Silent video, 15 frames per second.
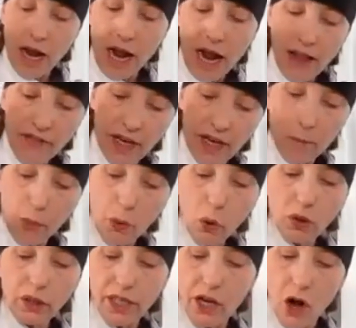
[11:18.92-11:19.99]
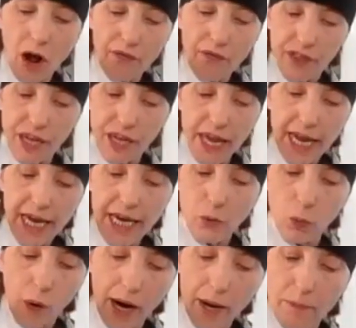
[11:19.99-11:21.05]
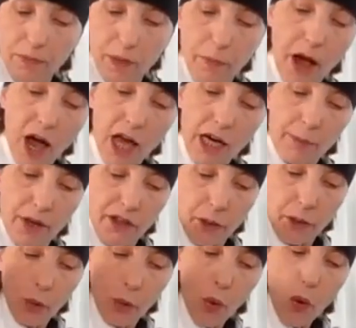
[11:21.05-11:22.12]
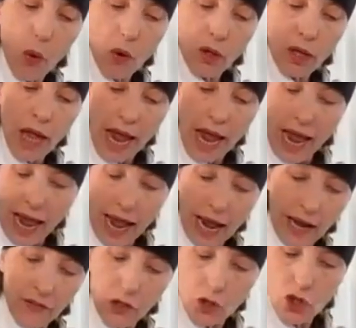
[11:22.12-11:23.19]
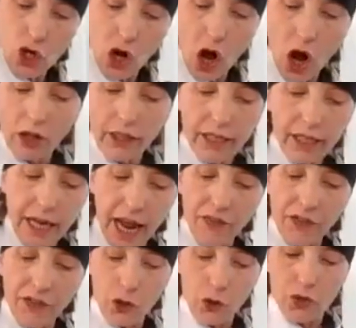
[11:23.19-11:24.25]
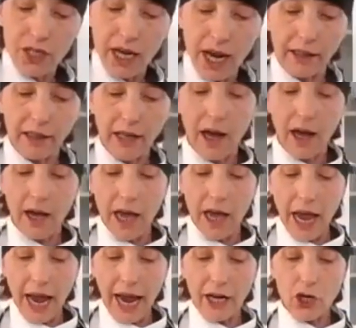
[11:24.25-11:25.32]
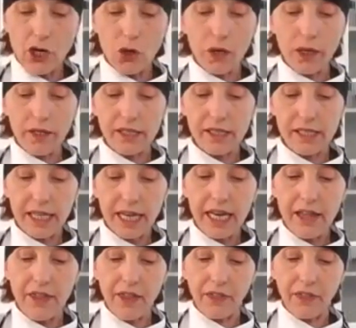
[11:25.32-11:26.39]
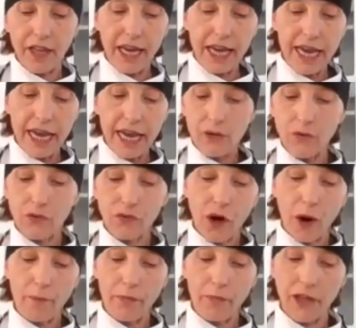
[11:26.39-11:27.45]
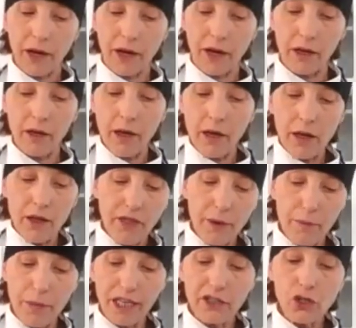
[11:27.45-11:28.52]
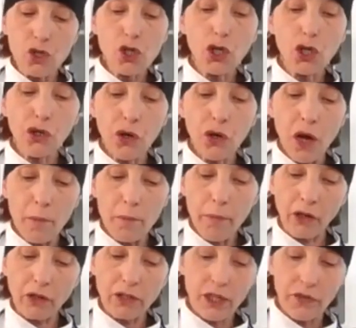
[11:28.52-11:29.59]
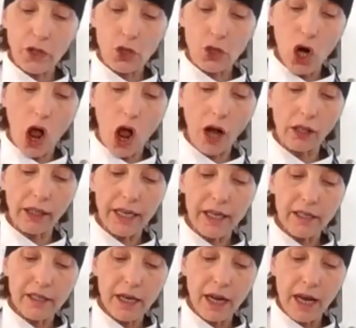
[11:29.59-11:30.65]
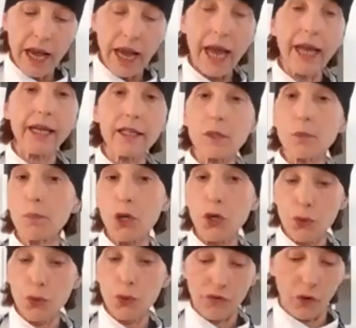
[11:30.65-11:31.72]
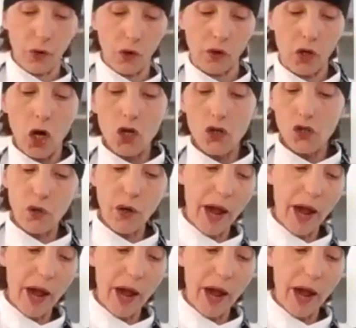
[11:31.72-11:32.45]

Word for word: and then pulled it off the heat, wipe the bottom of the bowl, add the chocolate and the Nutella, and you can see that the heat from the mixture melted the chocolate, and it's beautiful. So